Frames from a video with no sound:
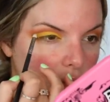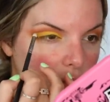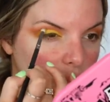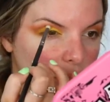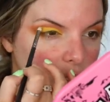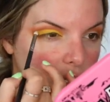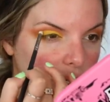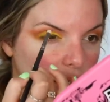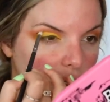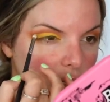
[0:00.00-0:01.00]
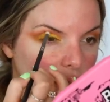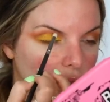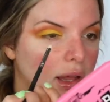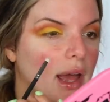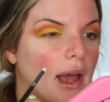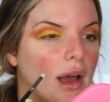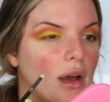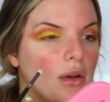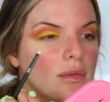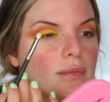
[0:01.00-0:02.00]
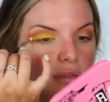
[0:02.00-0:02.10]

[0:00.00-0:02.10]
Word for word: and blend that out.